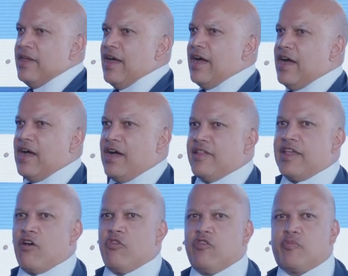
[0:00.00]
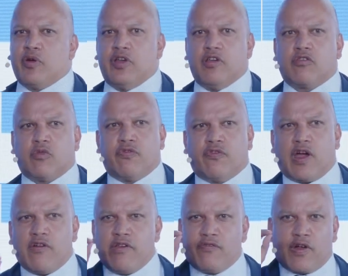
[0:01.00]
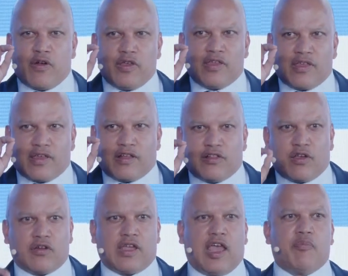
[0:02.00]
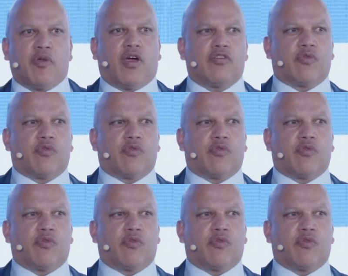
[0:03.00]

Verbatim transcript: uh, that we've produced with very, very clear KPIs,